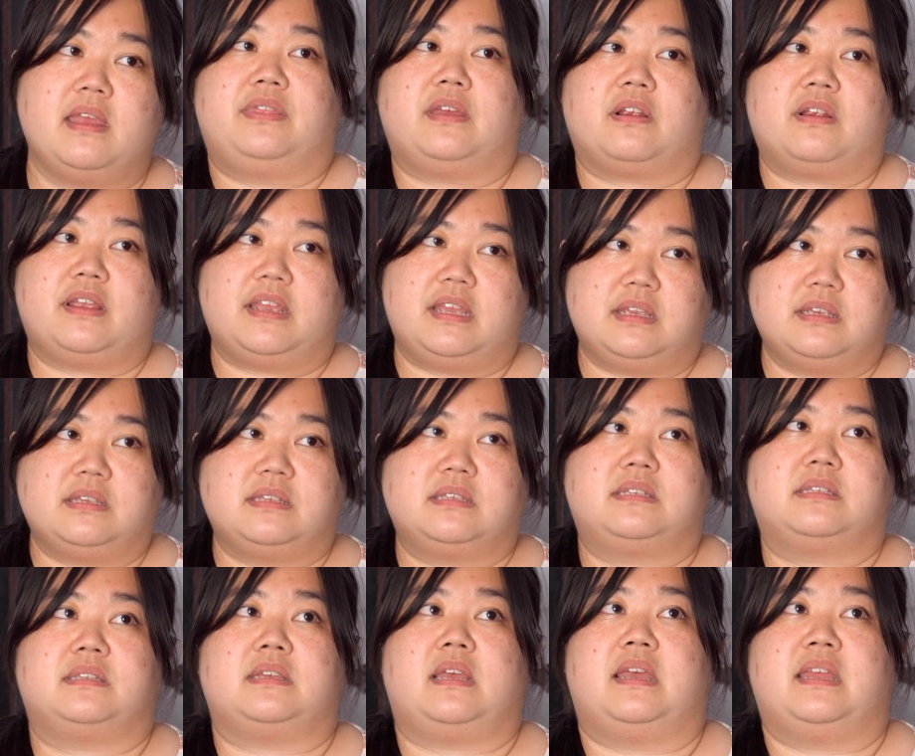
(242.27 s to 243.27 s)
there
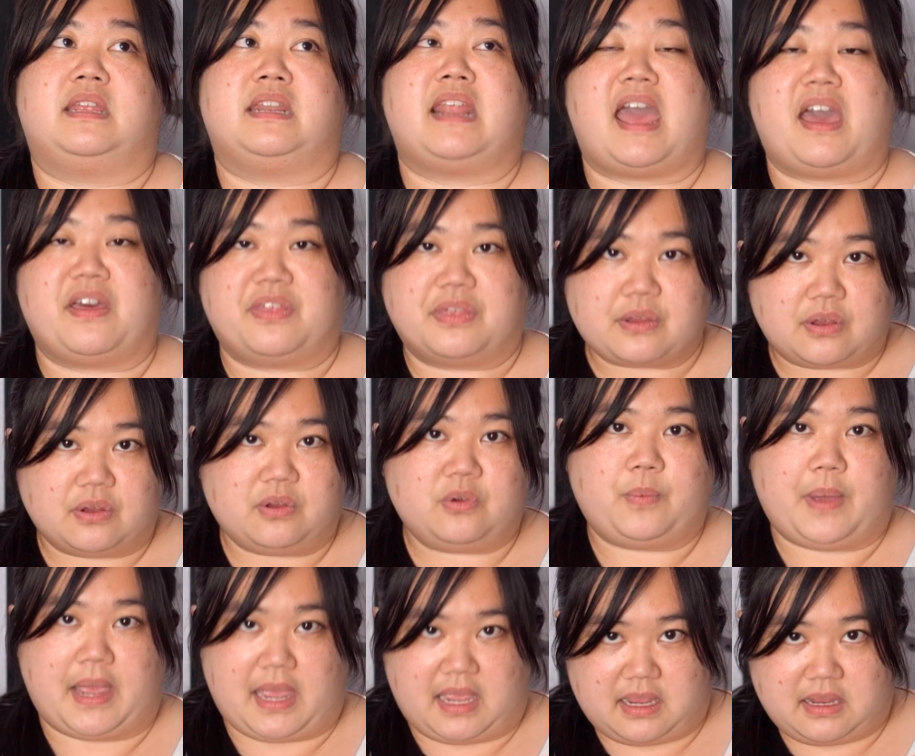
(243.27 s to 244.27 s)
is an ethical
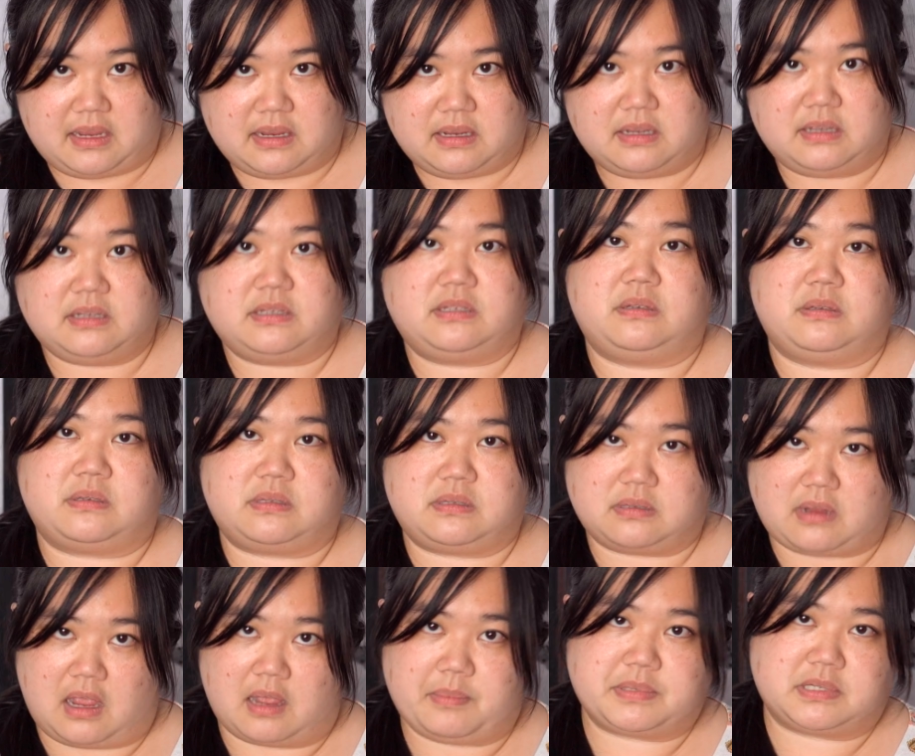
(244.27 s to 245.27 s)
way to
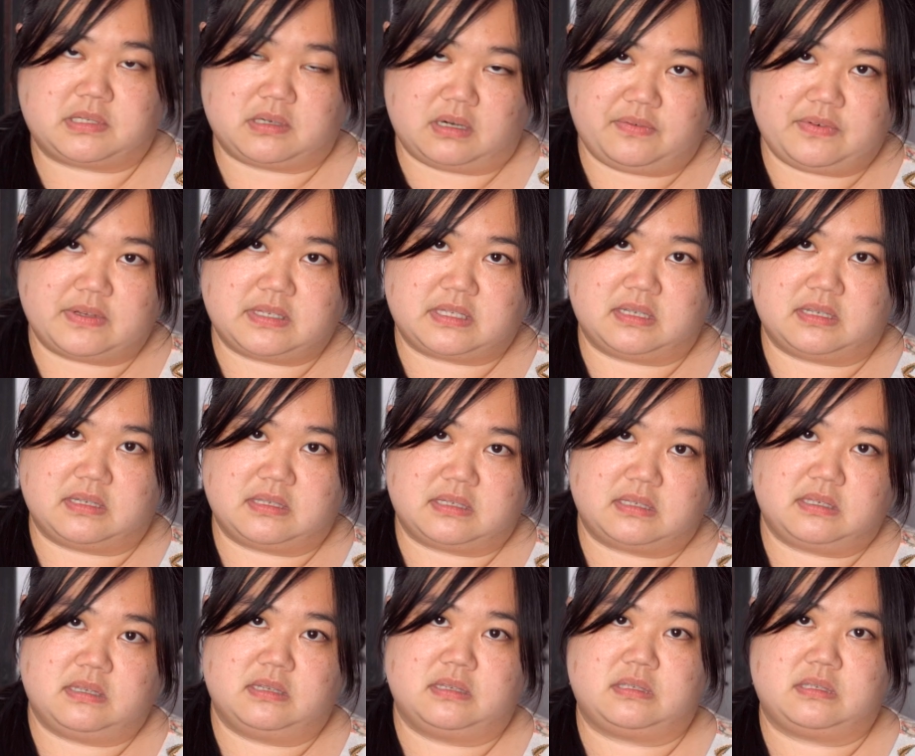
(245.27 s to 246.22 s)
stop services.